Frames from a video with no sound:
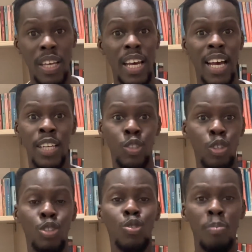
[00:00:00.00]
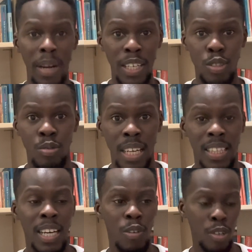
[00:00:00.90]
And Jorginho managed to get
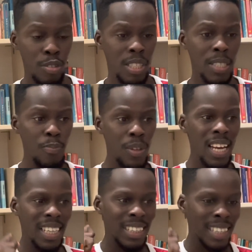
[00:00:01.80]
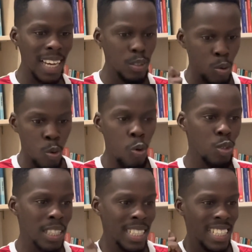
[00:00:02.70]
that goal. You see, that
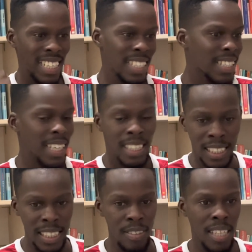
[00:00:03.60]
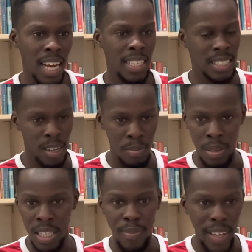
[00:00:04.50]
goal just instantly gives Arsenal
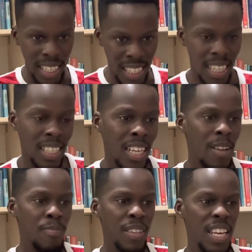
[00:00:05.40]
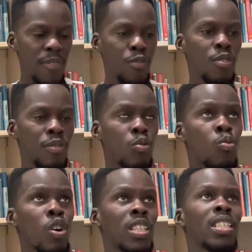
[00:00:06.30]
belief again. If you even
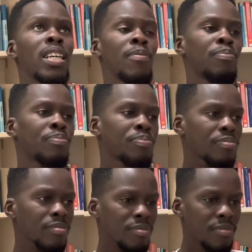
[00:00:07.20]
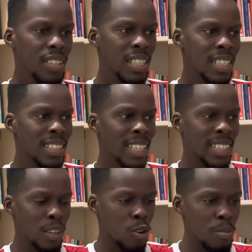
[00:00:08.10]
watch the
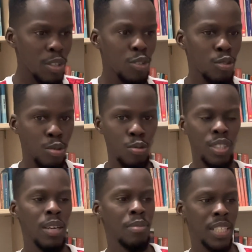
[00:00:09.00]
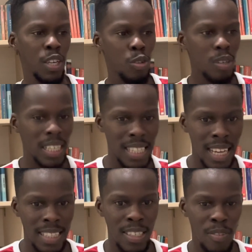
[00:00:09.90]
commentary on social media, you look at
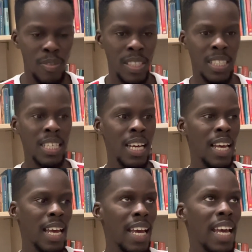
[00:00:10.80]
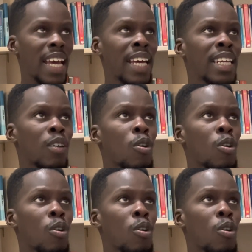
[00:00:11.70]
Arsenal fans, in the